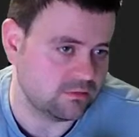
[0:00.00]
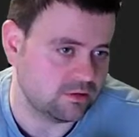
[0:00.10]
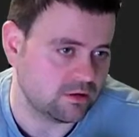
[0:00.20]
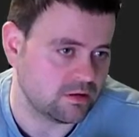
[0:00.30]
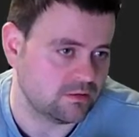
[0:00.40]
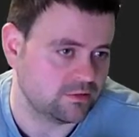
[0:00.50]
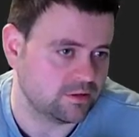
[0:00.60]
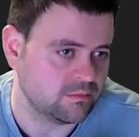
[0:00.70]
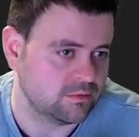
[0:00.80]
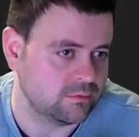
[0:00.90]
Like in
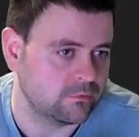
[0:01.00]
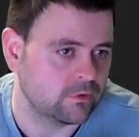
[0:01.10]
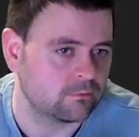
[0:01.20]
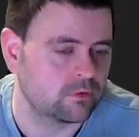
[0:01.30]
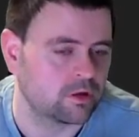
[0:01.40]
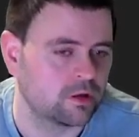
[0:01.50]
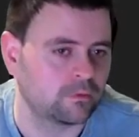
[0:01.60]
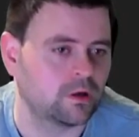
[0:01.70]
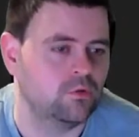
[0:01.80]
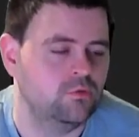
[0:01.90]
terms of the kind
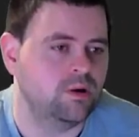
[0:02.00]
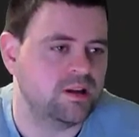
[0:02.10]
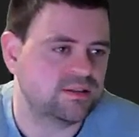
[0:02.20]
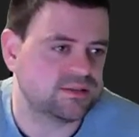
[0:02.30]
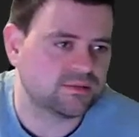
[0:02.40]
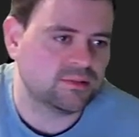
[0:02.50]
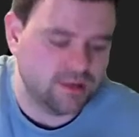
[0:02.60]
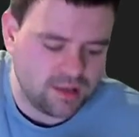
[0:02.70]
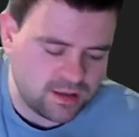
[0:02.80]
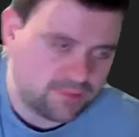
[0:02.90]
of code base
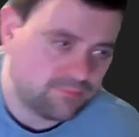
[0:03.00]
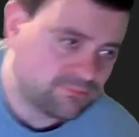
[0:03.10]
in here.